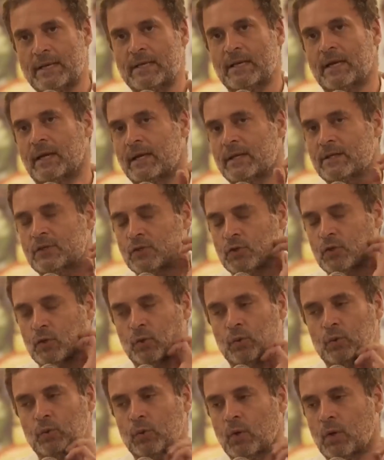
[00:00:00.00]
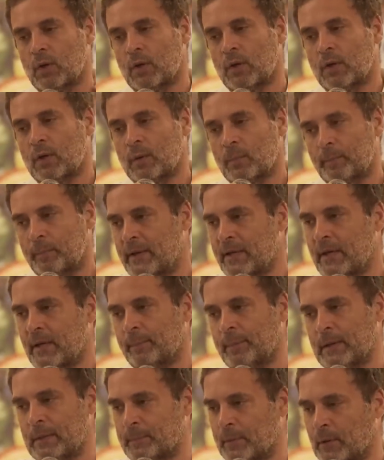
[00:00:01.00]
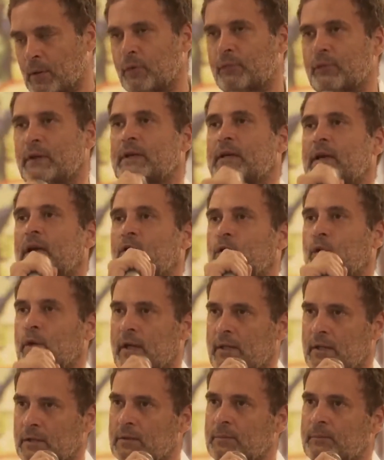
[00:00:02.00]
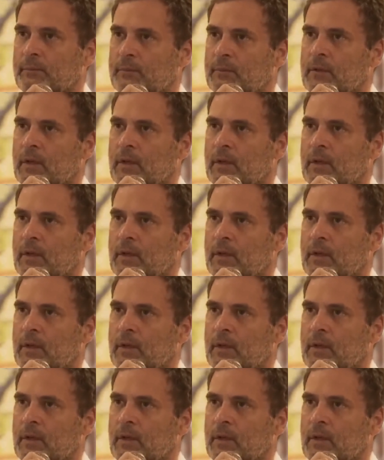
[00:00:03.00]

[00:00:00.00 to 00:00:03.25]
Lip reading: The idea is to bring people of India together.